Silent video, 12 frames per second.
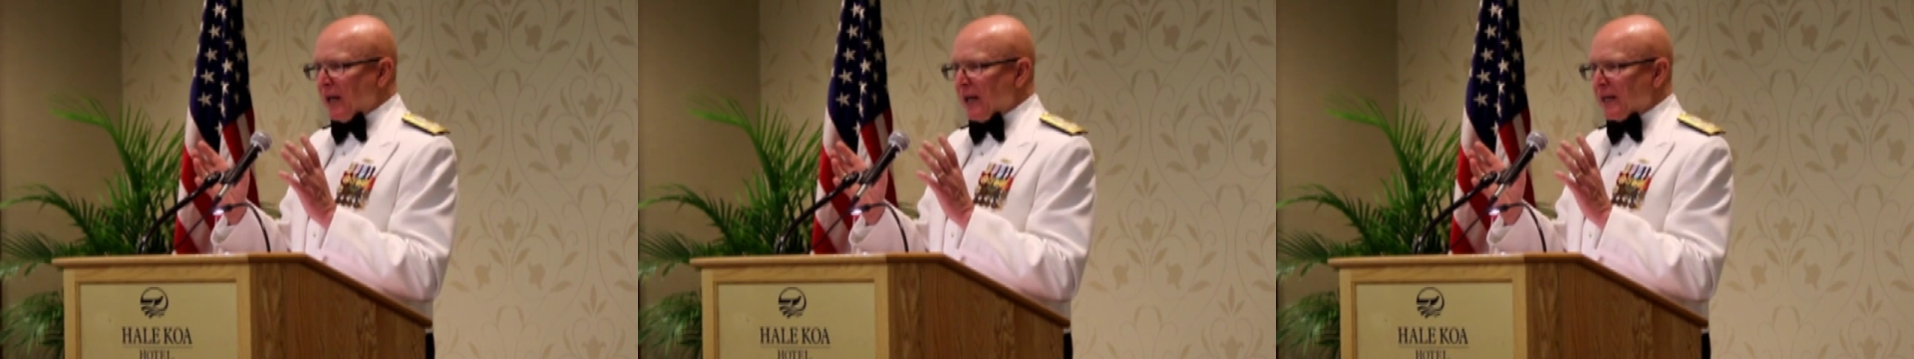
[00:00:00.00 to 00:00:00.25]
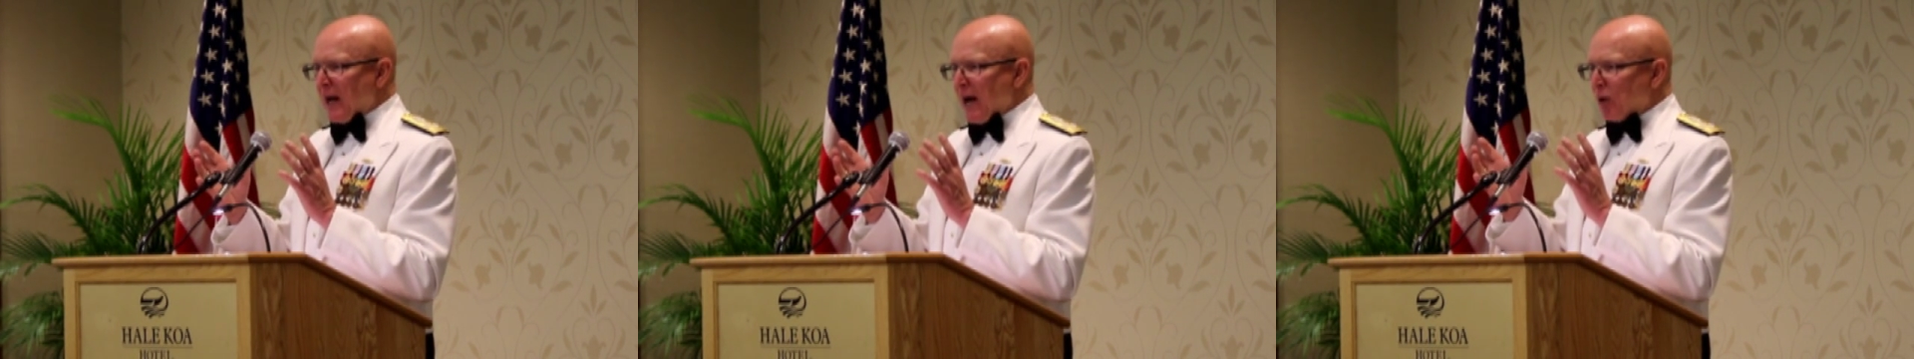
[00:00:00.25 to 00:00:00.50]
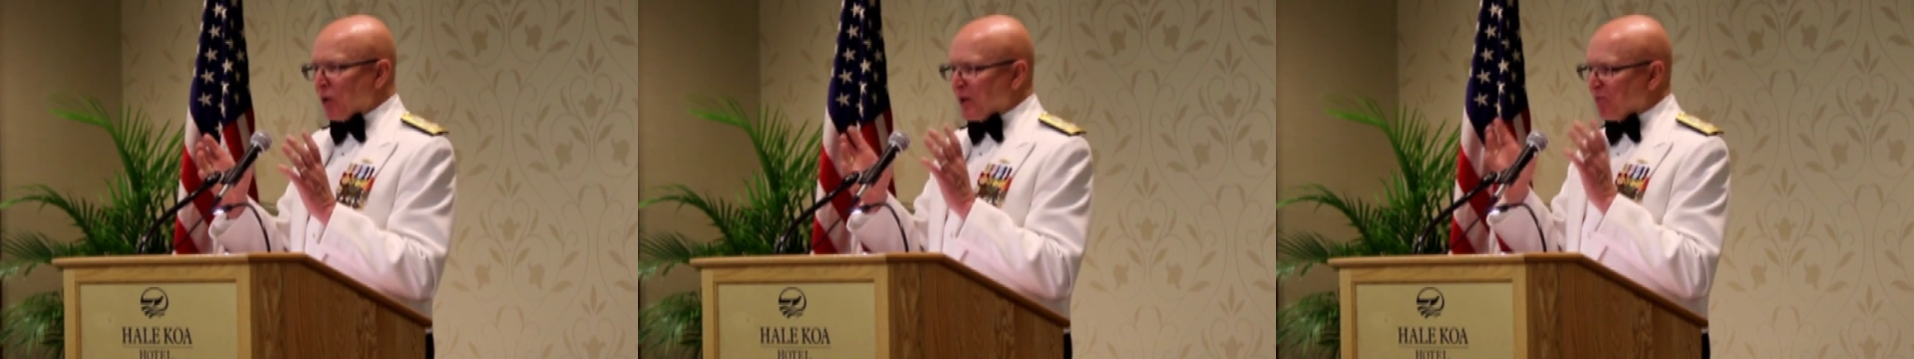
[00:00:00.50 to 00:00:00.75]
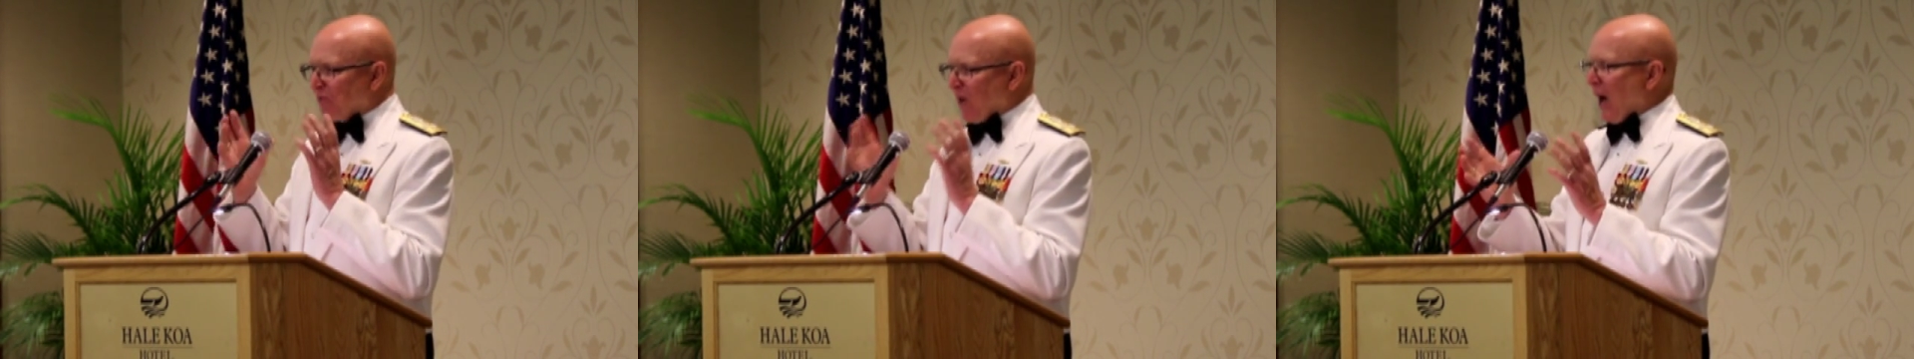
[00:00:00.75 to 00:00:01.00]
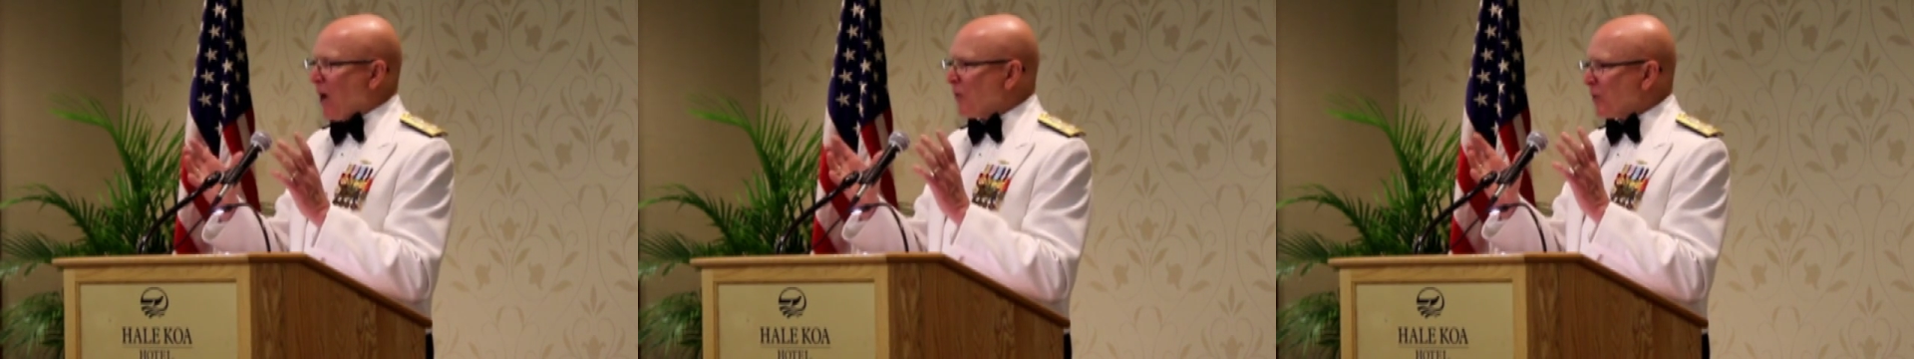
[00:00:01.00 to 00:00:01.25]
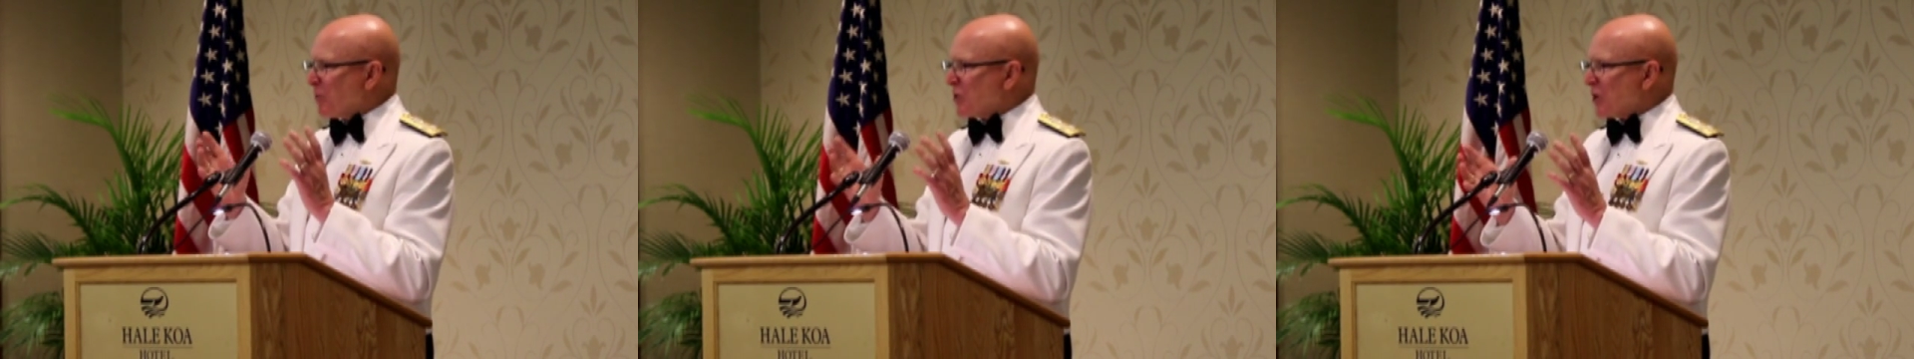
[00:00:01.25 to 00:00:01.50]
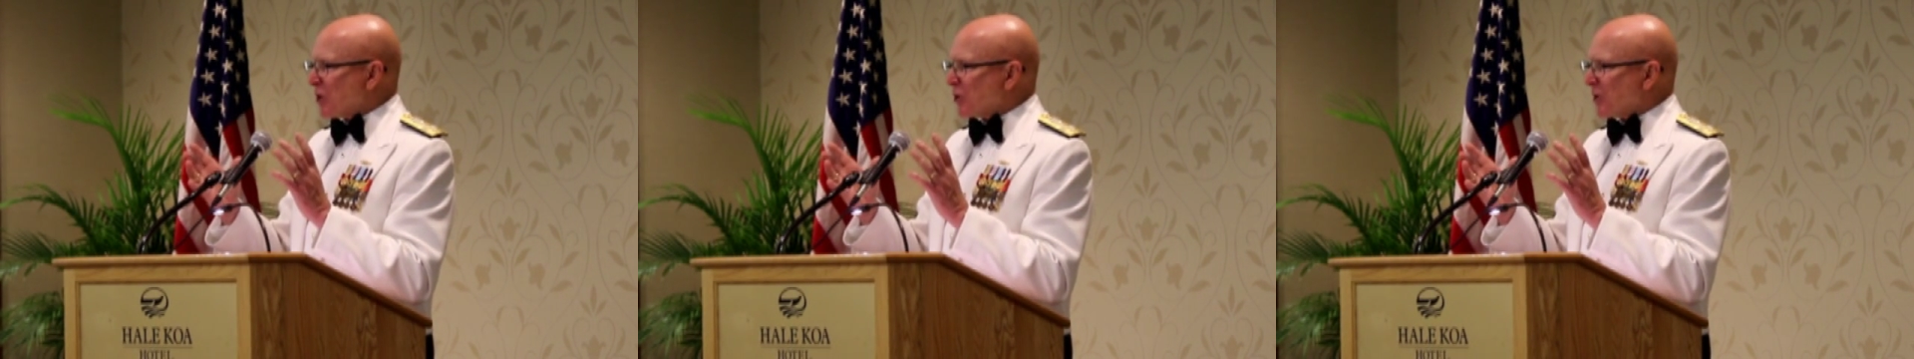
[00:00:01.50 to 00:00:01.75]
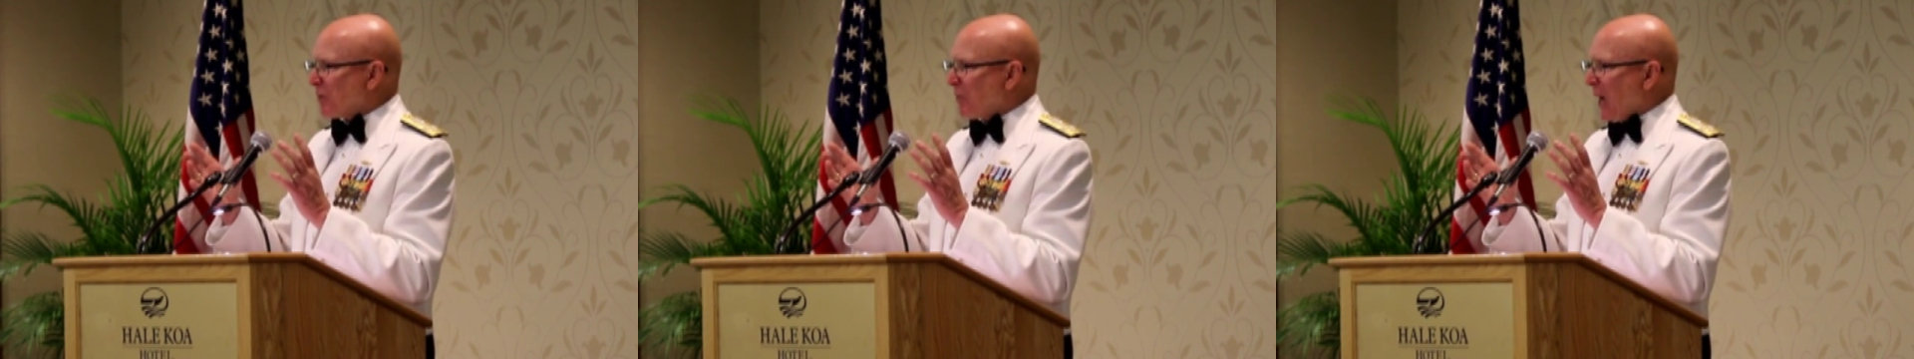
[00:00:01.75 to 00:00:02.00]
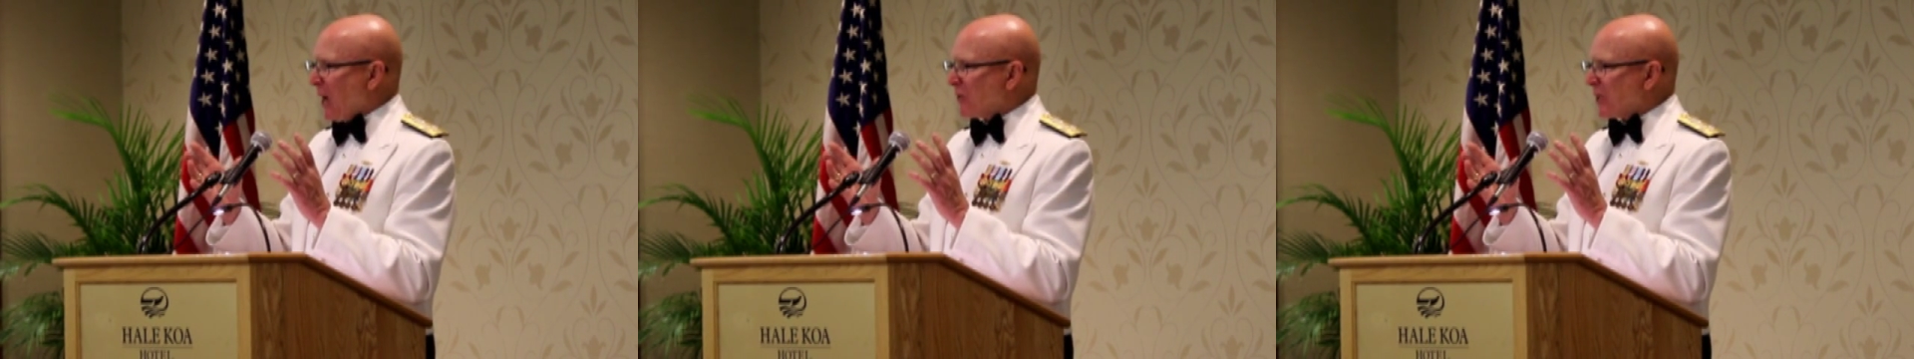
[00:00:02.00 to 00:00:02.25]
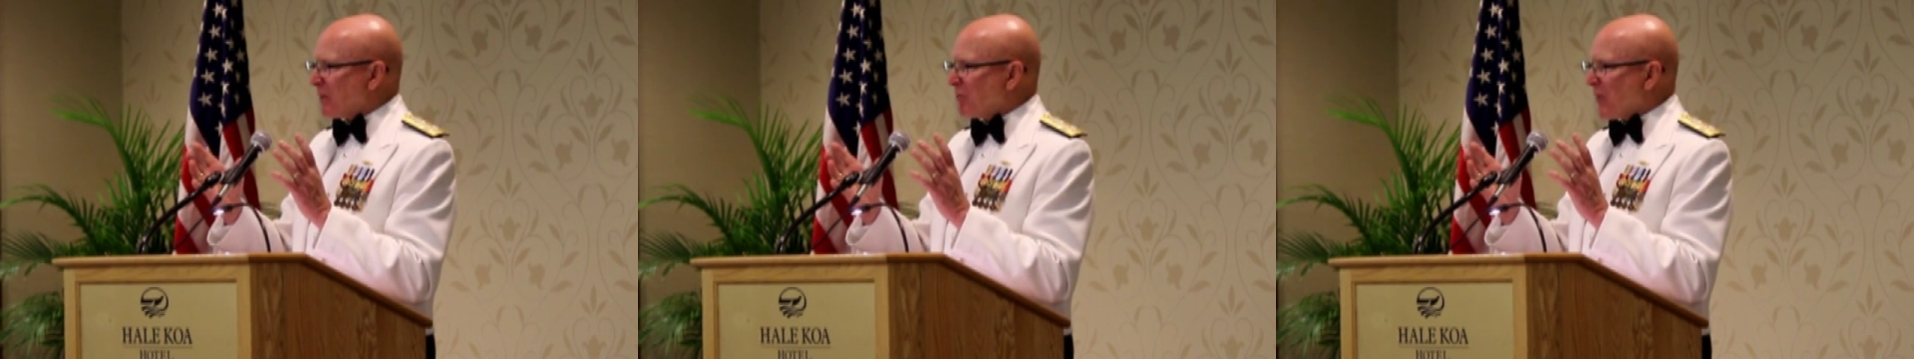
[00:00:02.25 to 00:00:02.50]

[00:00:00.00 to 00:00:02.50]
and not only found the position of the Bounty,